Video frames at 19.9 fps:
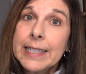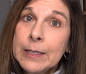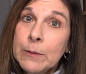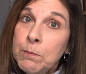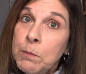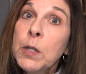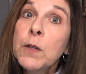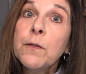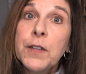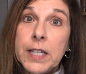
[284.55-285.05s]

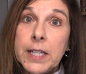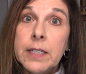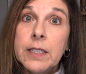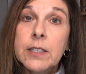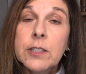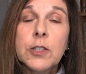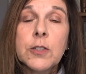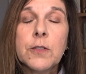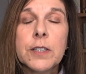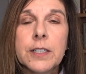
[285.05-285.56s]

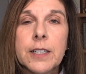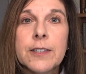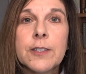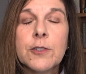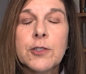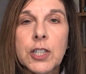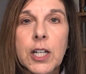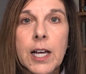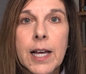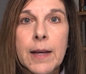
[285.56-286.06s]
moving to another
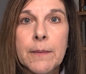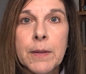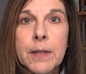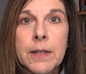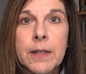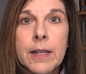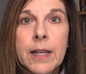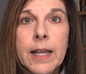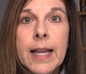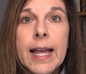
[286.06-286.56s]
job
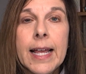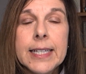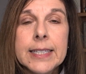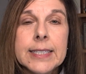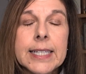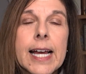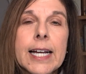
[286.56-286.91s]
is